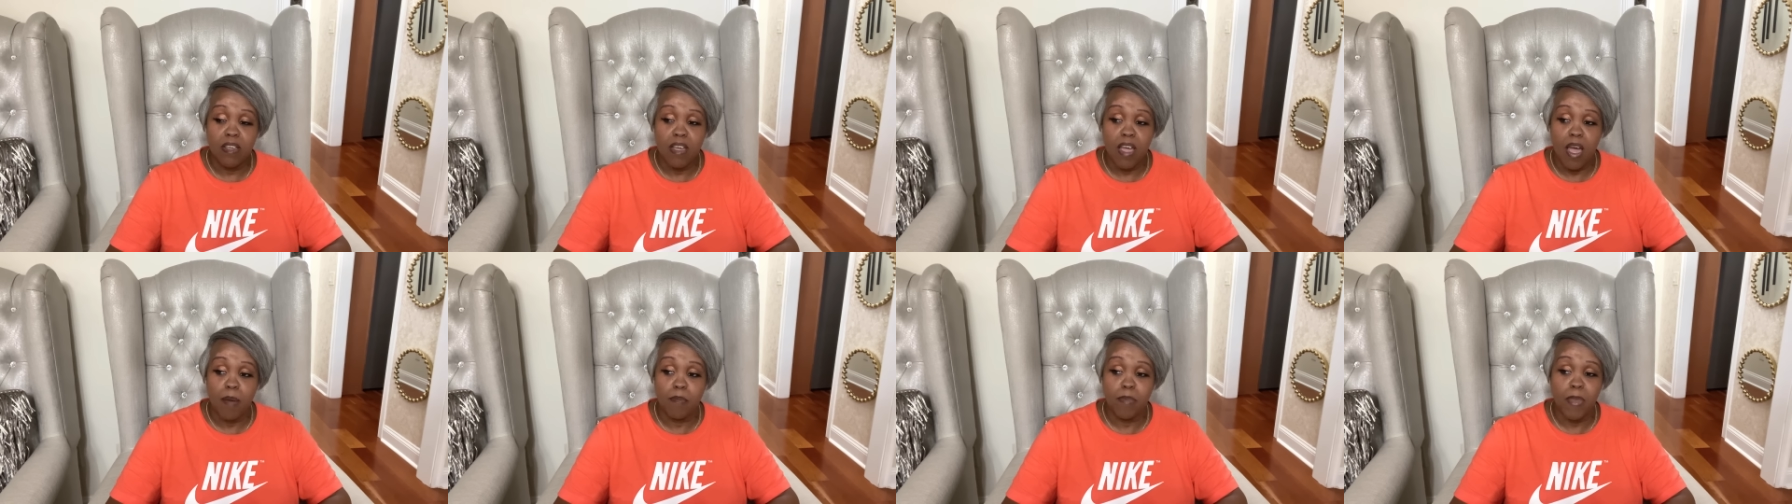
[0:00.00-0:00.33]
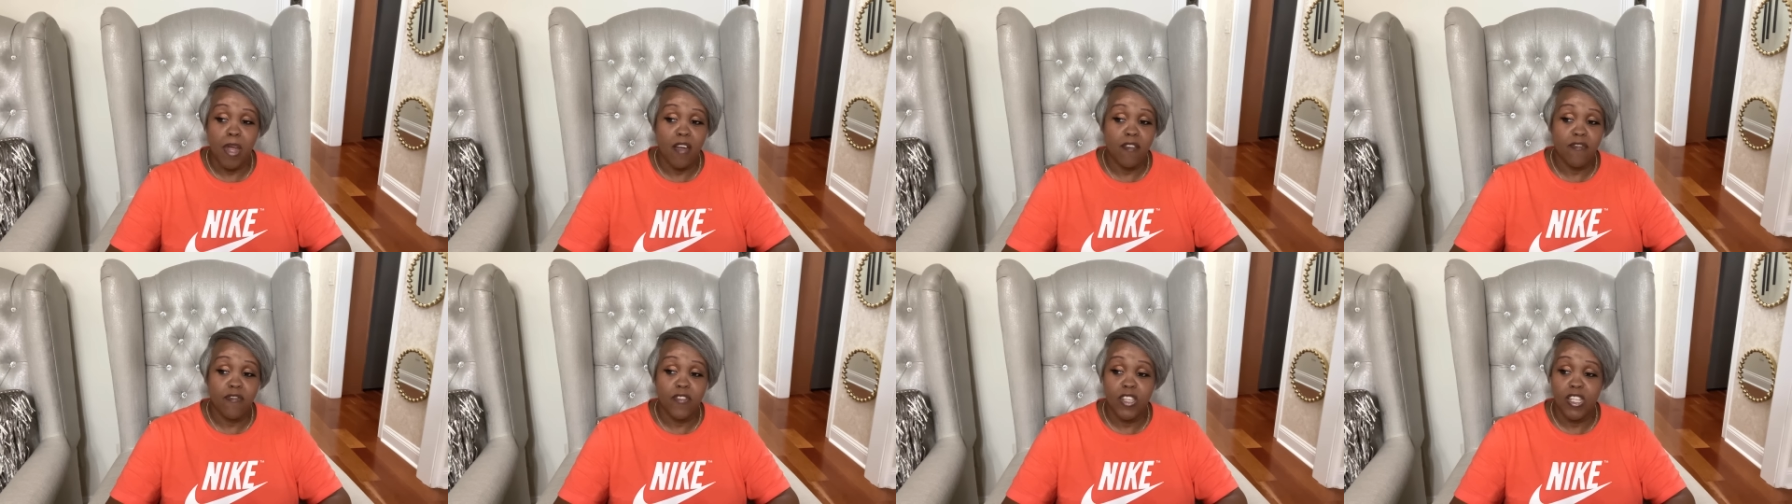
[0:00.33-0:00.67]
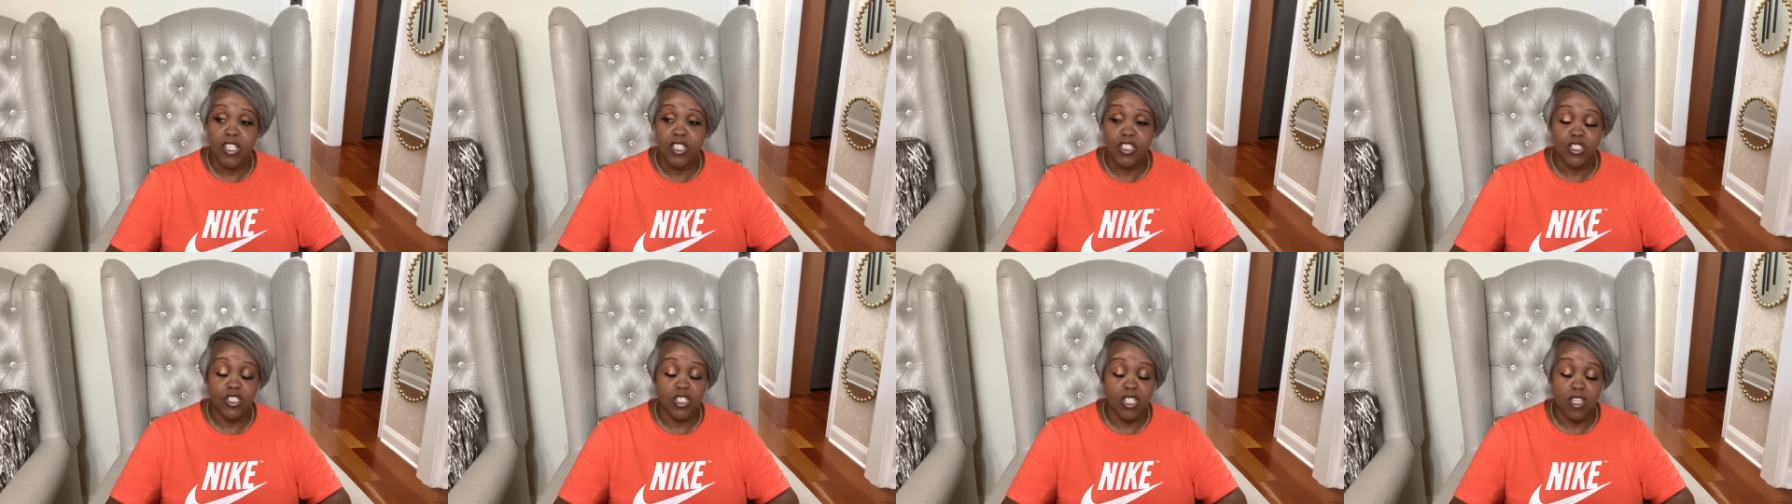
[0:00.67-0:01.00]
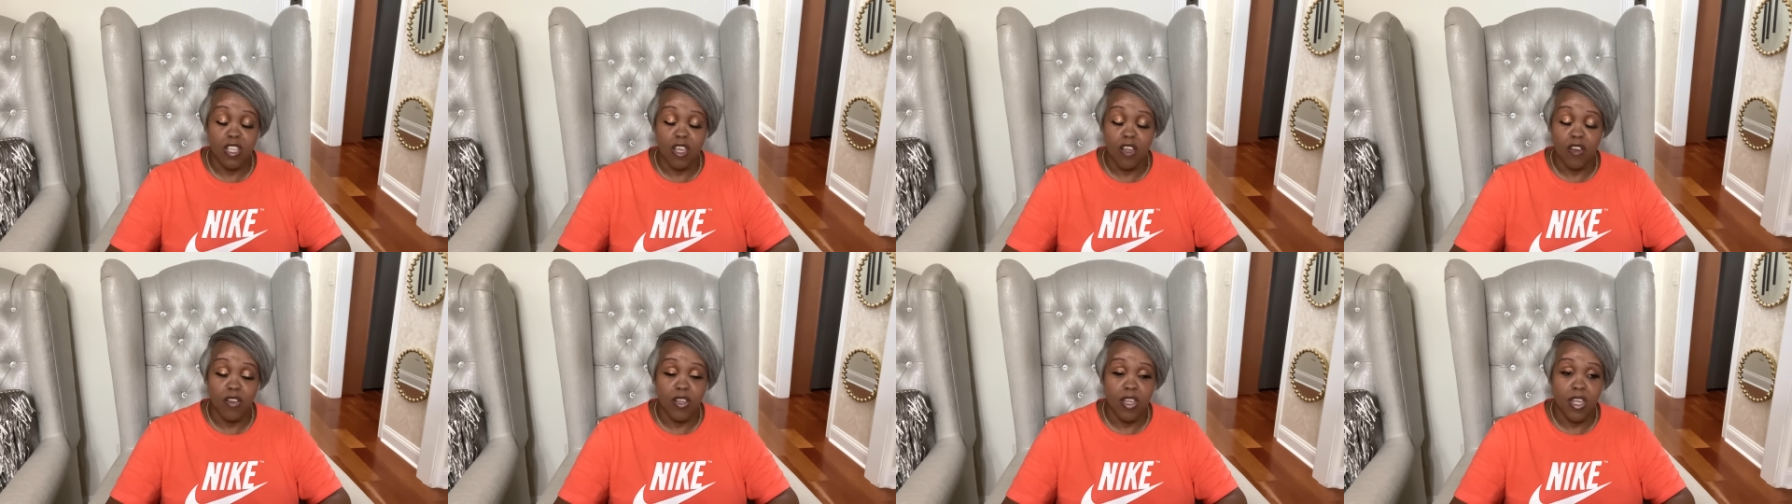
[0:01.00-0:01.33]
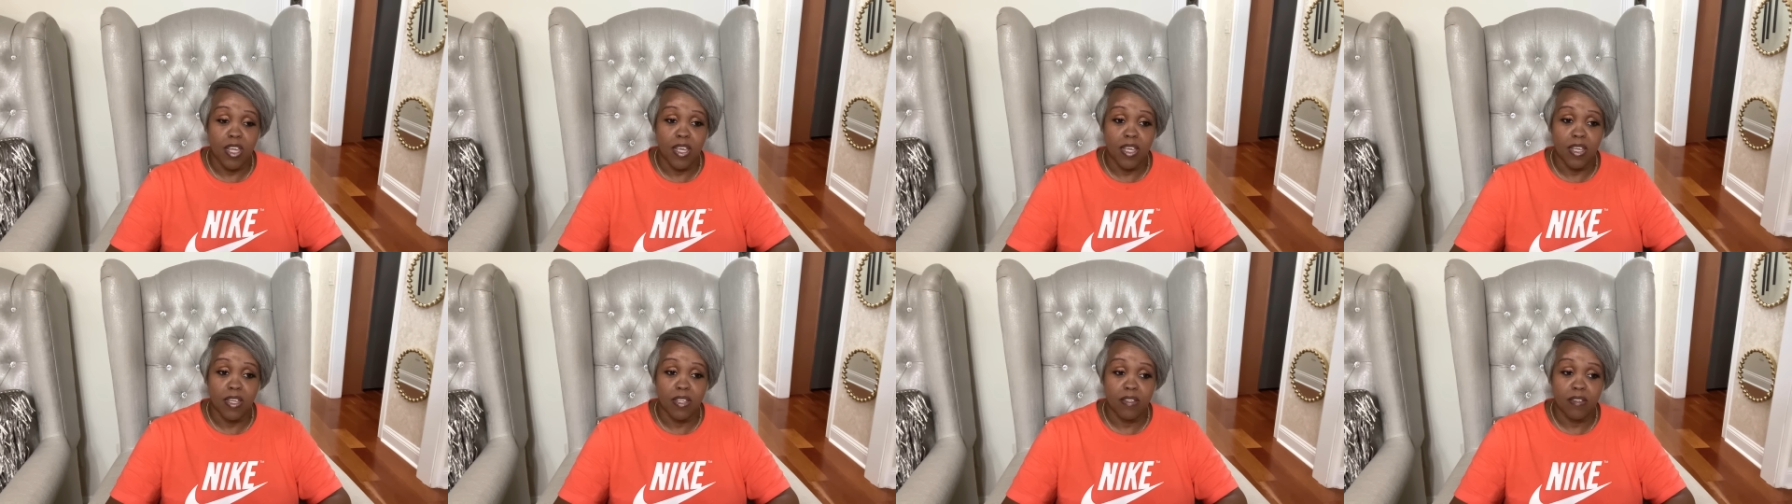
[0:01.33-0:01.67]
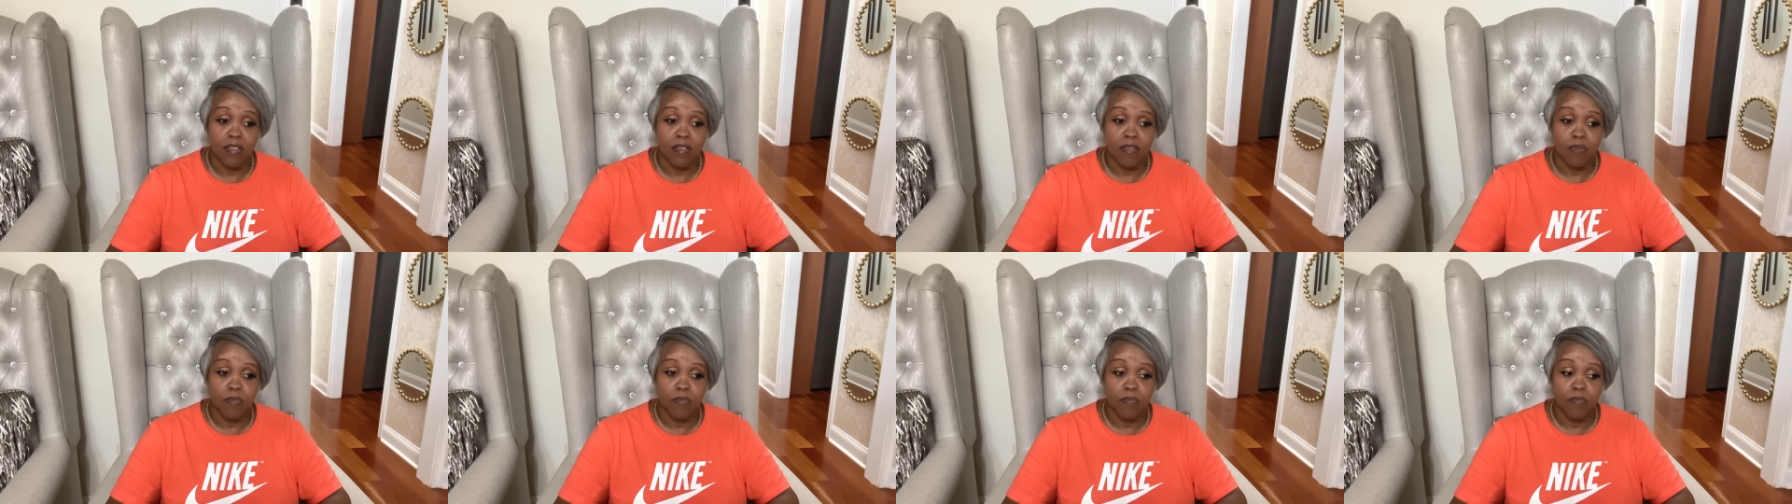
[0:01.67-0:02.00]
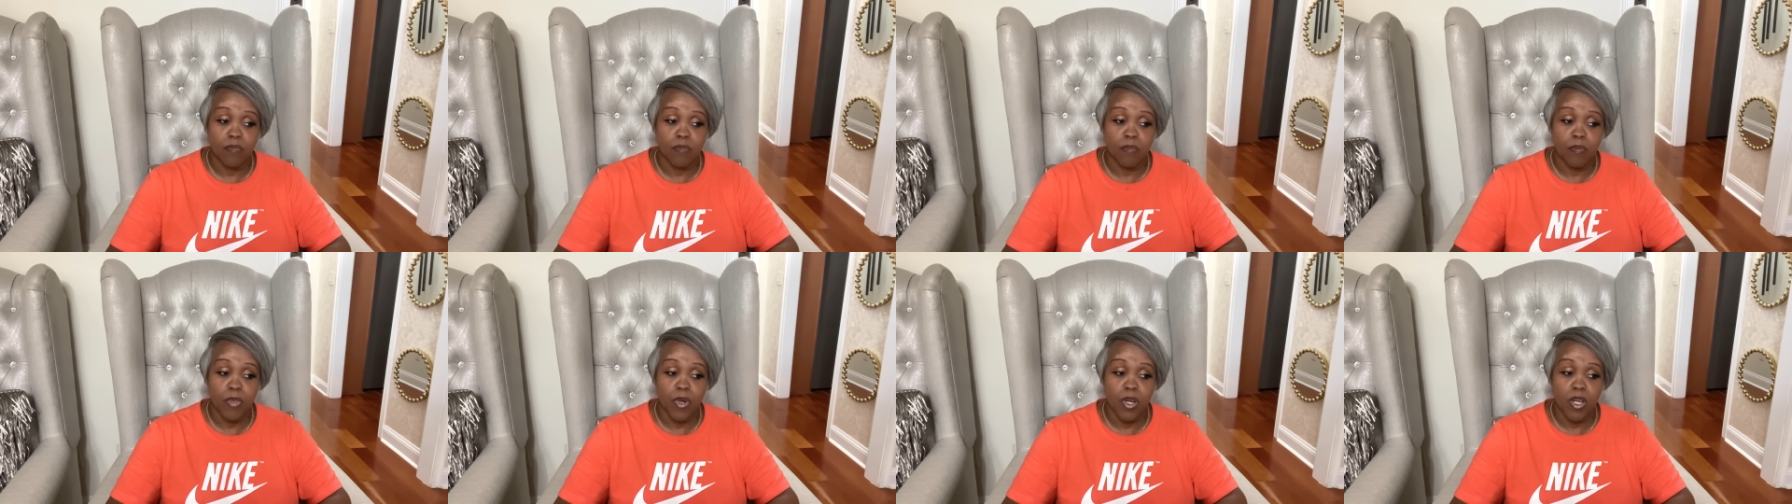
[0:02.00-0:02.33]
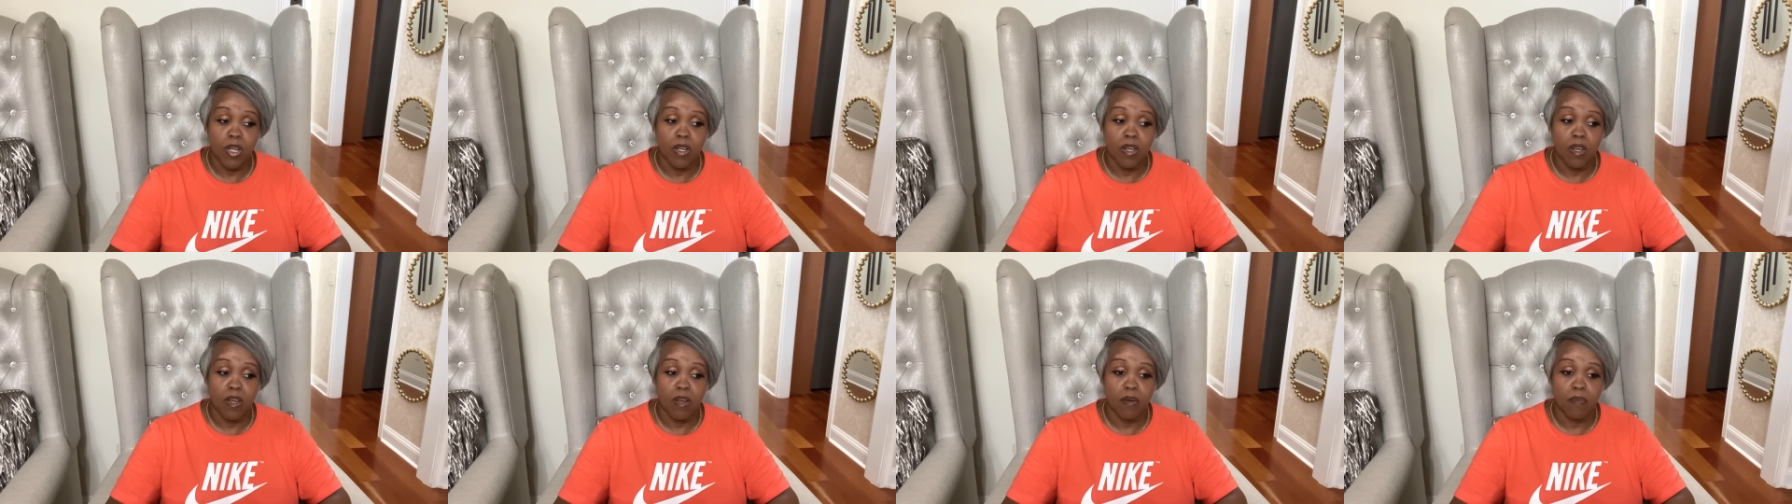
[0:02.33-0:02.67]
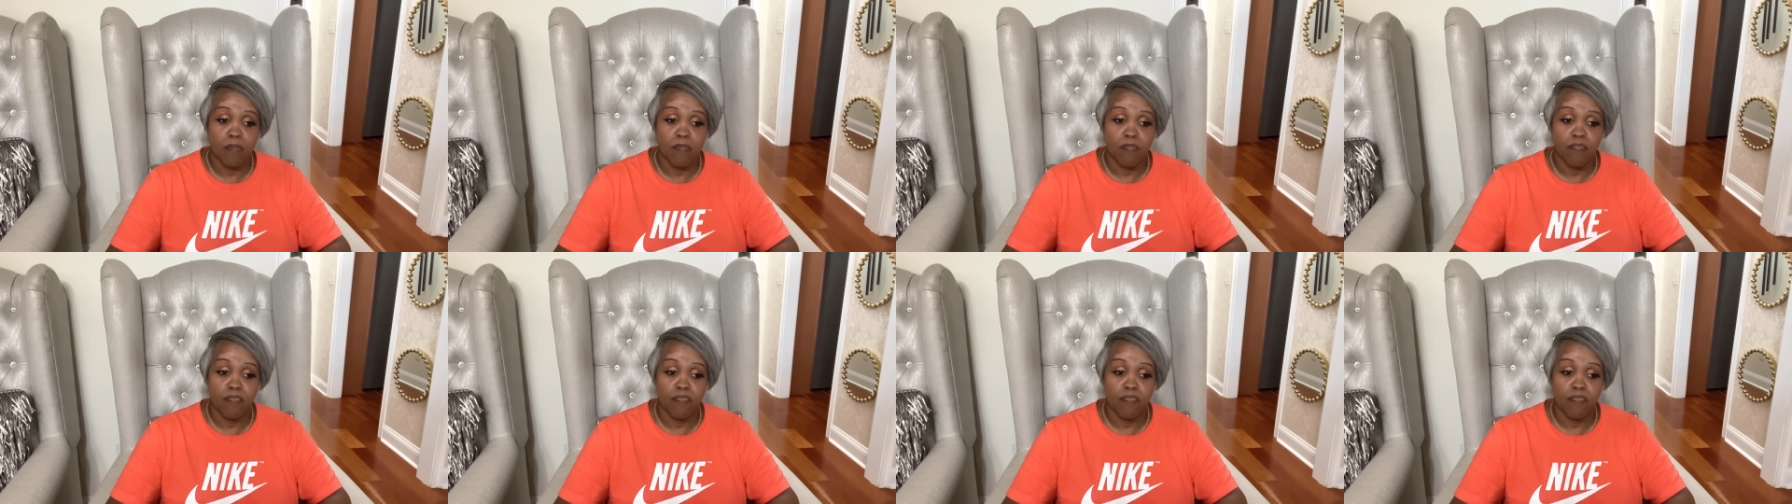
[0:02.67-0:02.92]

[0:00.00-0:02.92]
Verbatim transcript: I'm not finished in there yet, but um,